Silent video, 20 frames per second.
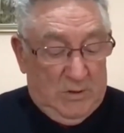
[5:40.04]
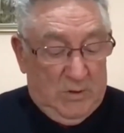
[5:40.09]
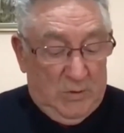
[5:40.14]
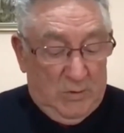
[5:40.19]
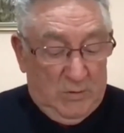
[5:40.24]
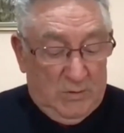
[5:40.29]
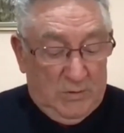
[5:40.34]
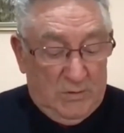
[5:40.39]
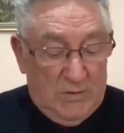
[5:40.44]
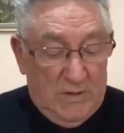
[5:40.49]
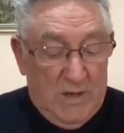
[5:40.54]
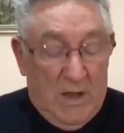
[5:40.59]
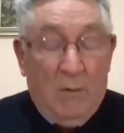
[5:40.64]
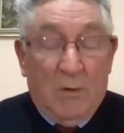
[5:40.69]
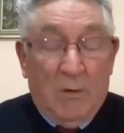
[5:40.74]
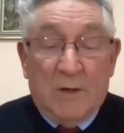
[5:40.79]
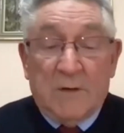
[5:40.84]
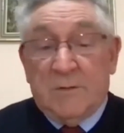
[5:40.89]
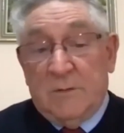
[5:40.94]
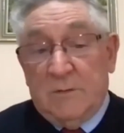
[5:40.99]
Who can
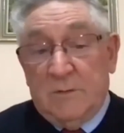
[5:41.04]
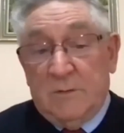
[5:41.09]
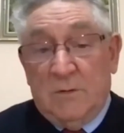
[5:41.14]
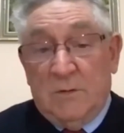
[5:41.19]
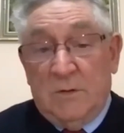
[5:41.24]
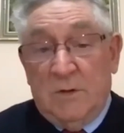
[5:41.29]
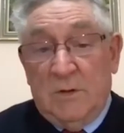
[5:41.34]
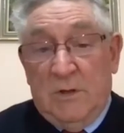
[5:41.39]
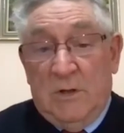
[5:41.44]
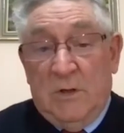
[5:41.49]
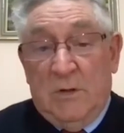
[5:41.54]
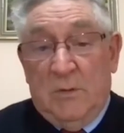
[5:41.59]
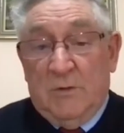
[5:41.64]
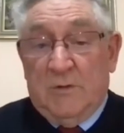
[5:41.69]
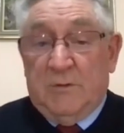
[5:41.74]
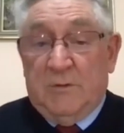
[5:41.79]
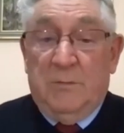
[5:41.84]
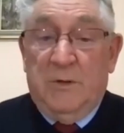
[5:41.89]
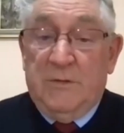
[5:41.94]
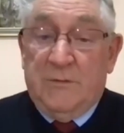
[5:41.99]
know it?
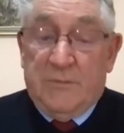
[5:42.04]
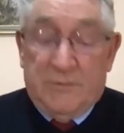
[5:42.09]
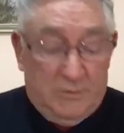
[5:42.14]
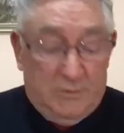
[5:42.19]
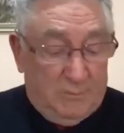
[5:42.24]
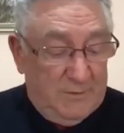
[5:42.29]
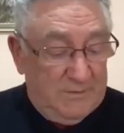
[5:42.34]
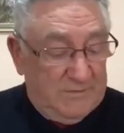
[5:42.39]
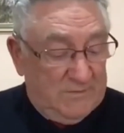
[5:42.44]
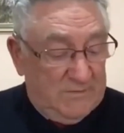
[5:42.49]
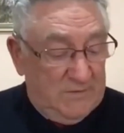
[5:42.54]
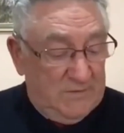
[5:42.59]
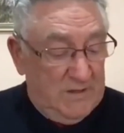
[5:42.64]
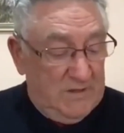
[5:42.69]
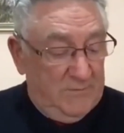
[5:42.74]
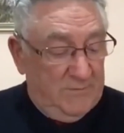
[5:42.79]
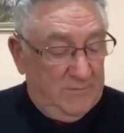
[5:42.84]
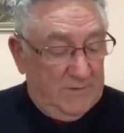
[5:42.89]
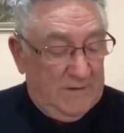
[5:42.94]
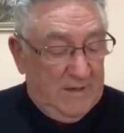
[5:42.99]
Which means to
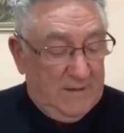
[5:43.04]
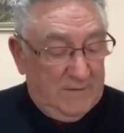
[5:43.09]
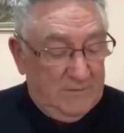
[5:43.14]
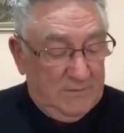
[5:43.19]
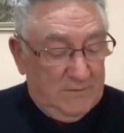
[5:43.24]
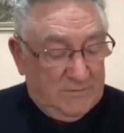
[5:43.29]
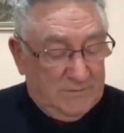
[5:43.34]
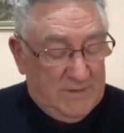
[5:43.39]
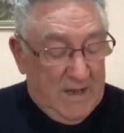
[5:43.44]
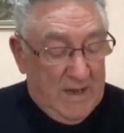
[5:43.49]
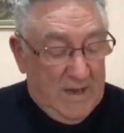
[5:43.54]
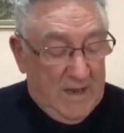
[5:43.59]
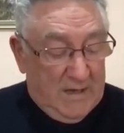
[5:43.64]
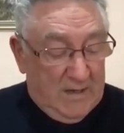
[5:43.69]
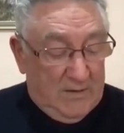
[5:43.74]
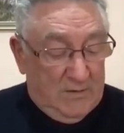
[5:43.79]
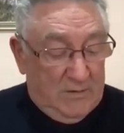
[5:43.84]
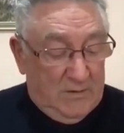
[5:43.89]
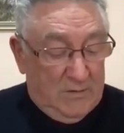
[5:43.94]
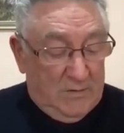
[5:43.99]
perceive and
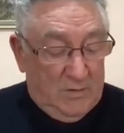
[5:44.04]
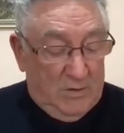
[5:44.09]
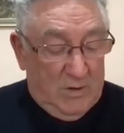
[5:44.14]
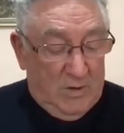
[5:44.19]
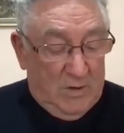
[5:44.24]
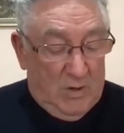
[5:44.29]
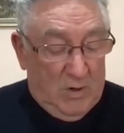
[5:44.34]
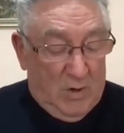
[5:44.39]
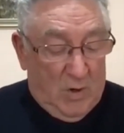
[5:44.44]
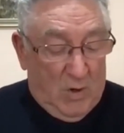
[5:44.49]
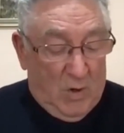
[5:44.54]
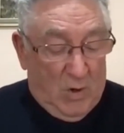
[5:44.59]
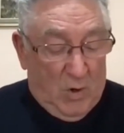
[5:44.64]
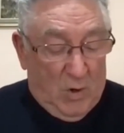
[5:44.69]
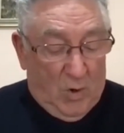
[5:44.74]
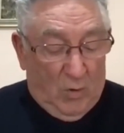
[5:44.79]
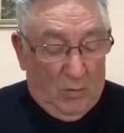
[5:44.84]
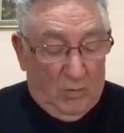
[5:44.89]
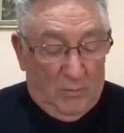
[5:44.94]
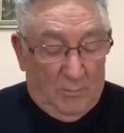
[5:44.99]
understand
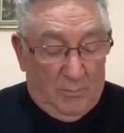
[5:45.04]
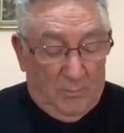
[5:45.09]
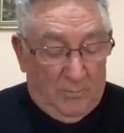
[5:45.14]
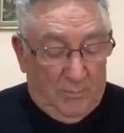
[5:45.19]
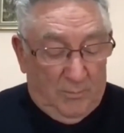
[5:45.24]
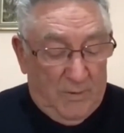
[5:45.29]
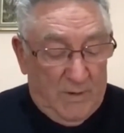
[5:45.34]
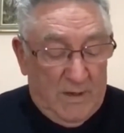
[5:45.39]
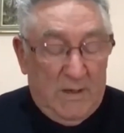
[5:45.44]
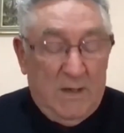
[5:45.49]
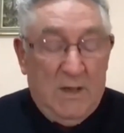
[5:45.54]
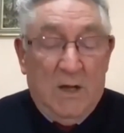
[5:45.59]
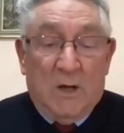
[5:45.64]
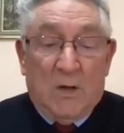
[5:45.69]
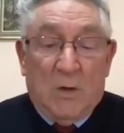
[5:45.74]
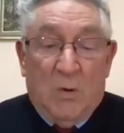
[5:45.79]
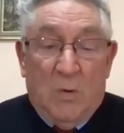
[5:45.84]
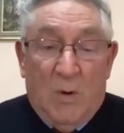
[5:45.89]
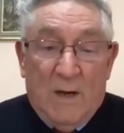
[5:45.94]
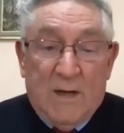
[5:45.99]
or be
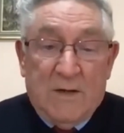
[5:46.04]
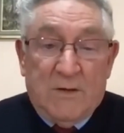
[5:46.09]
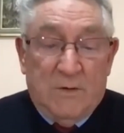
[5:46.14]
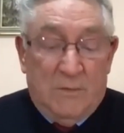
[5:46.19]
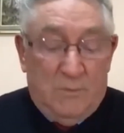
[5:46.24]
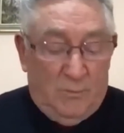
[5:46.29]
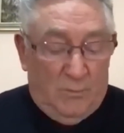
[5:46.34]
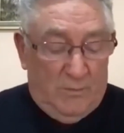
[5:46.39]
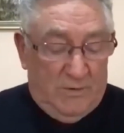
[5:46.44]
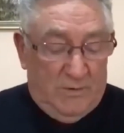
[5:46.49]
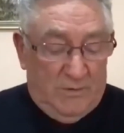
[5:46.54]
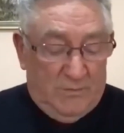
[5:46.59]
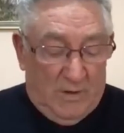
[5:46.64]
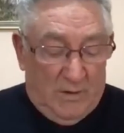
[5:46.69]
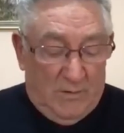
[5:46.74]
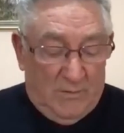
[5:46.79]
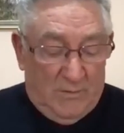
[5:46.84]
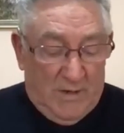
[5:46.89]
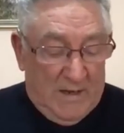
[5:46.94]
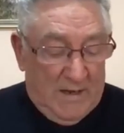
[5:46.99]
acquainted with
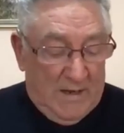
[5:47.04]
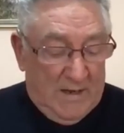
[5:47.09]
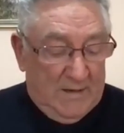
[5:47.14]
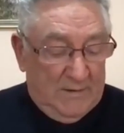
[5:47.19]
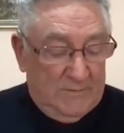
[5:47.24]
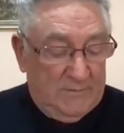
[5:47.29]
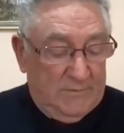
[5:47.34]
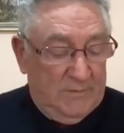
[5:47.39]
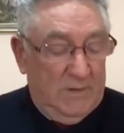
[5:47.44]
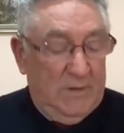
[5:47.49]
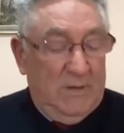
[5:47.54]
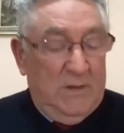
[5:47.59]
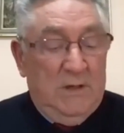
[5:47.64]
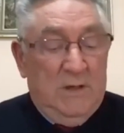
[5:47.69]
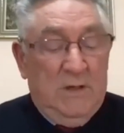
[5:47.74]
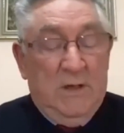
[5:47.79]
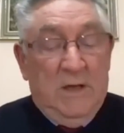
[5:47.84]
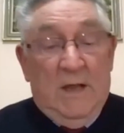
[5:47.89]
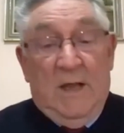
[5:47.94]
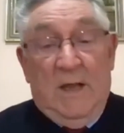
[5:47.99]
his own heart
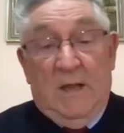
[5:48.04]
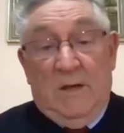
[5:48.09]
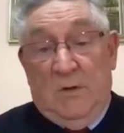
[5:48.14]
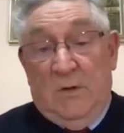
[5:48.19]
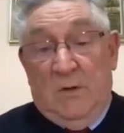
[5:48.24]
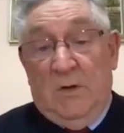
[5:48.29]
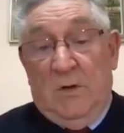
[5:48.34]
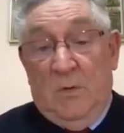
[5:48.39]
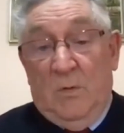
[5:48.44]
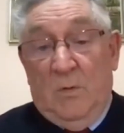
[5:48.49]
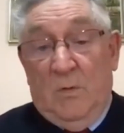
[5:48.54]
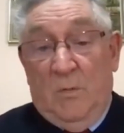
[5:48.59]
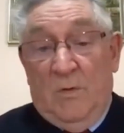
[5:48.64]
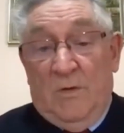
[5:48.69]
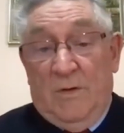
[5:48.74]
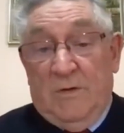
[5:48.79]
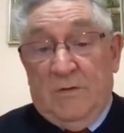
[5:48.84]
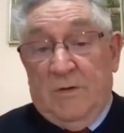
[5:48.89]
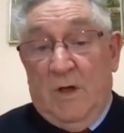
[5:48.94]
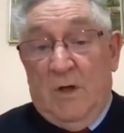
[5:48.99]
and
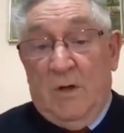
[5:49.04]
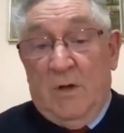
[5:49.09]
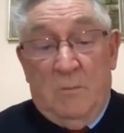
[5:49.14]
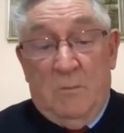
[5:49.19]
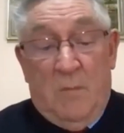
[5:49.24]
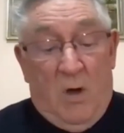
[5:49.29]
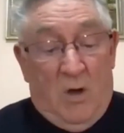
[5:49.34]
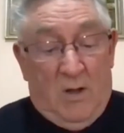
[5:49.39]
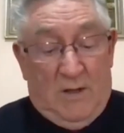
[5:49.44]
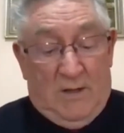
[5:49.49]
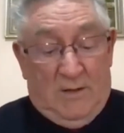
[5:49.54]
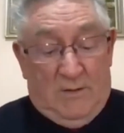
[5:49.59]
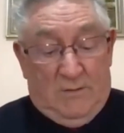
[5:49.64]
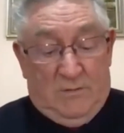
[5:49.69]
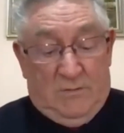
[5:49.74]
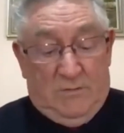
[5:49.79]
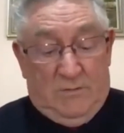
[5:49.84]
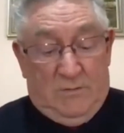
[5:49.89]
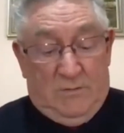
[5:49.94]
with his own mind.